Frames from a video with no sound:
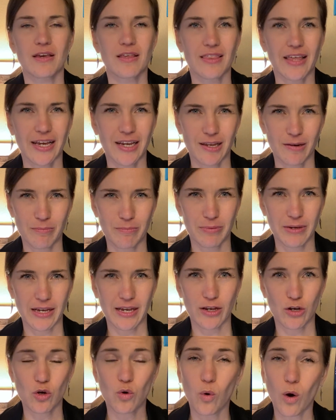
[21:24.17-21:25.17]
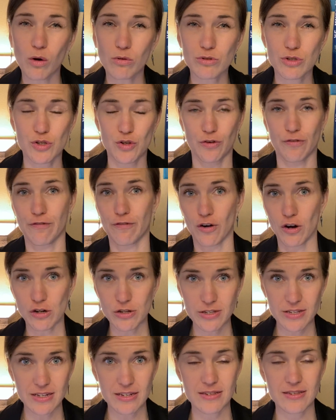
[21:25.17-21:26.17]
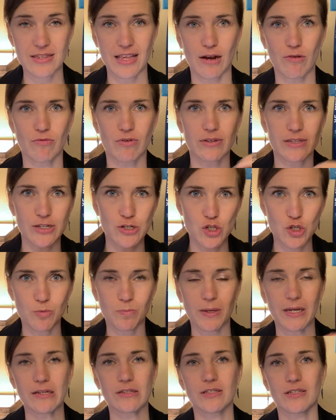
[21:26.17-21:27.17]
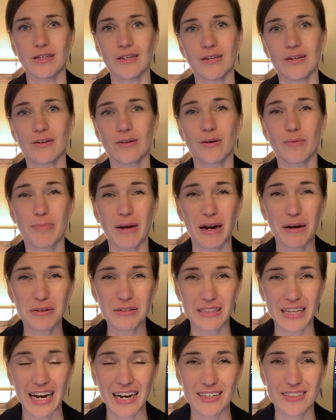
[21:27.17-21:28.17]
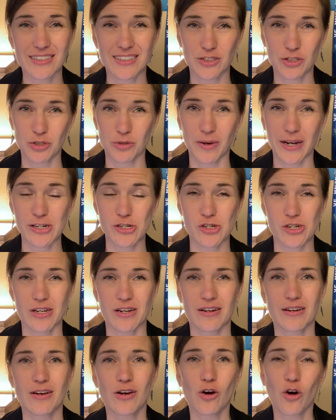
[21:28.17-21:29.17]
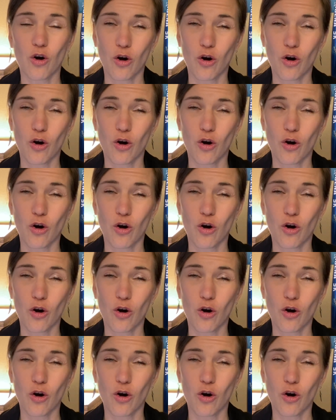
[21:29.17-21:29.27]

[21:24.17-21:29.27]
They can be quotes or verses that really speak to you about that situation